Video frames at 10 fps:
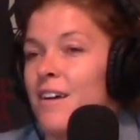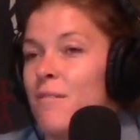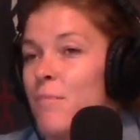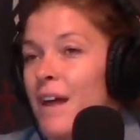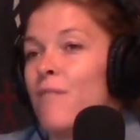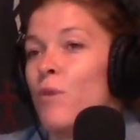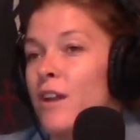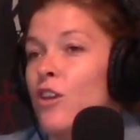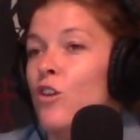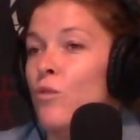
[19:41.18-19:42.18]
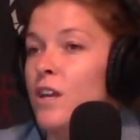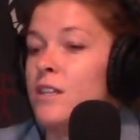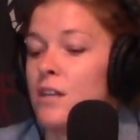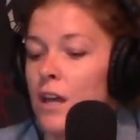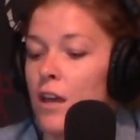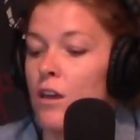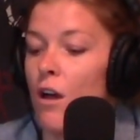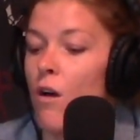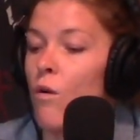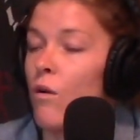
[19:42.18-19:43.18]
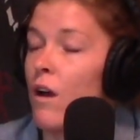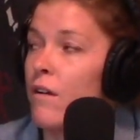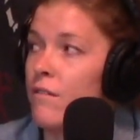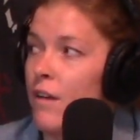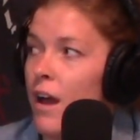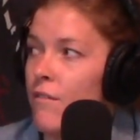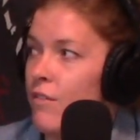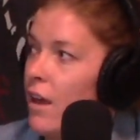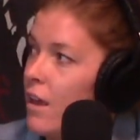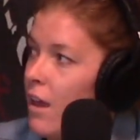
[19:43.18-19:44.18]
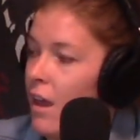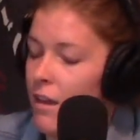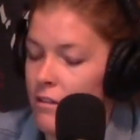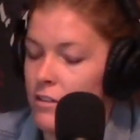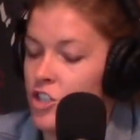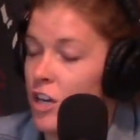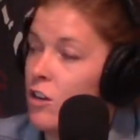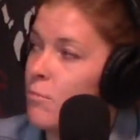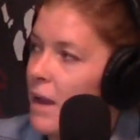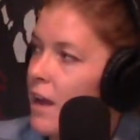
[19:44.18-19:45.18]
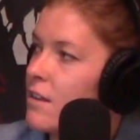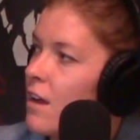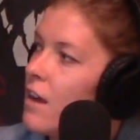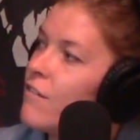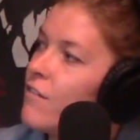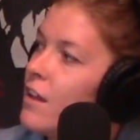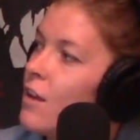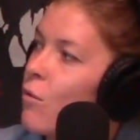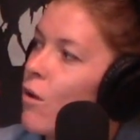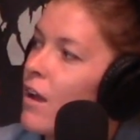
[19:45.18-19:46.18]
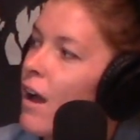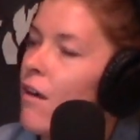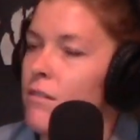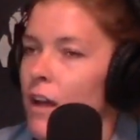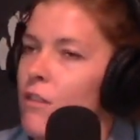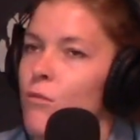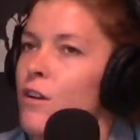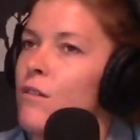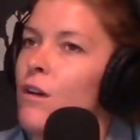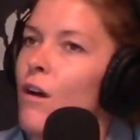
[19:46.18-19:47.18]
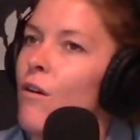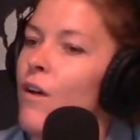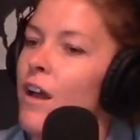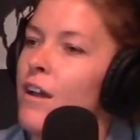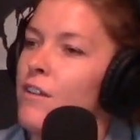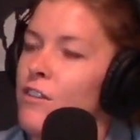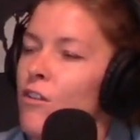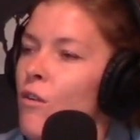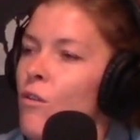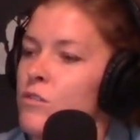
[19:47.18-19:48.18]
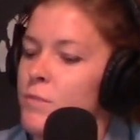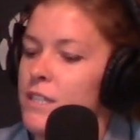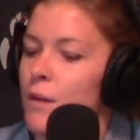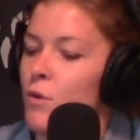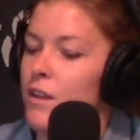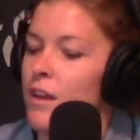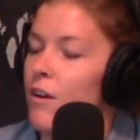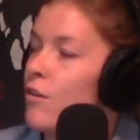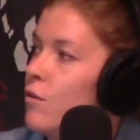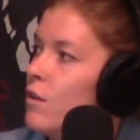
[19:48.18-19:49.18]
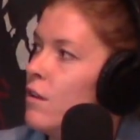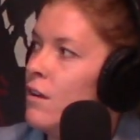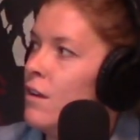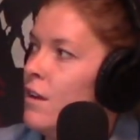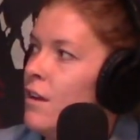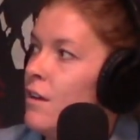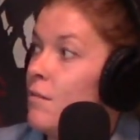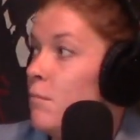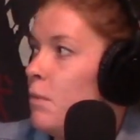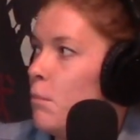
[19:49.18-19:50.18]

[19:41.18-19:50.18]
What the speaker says: but when you need to, like, go have, like, a shit your pants kind of feeling workout, that's where you go. And there'll always be someone there who'll be